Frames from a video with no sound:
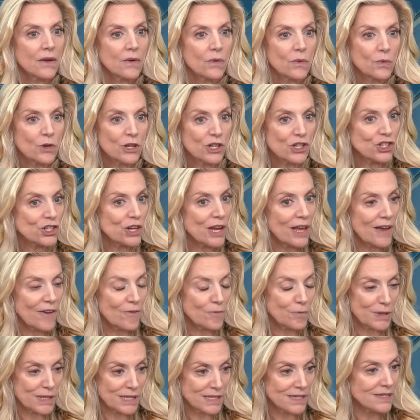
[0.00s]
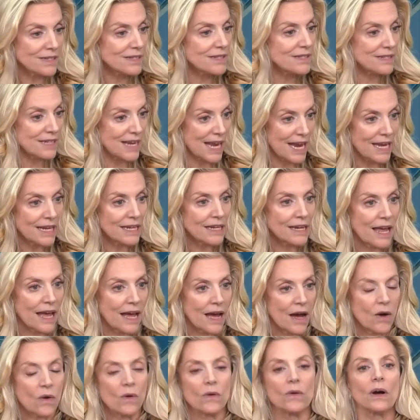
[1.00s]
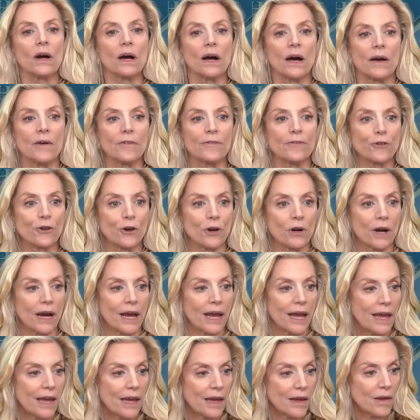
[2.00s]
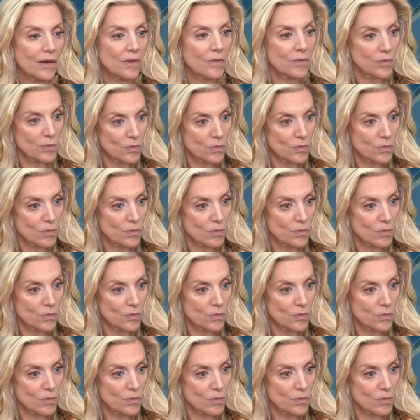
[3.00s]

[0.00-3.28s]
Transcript: which have been sustained now for a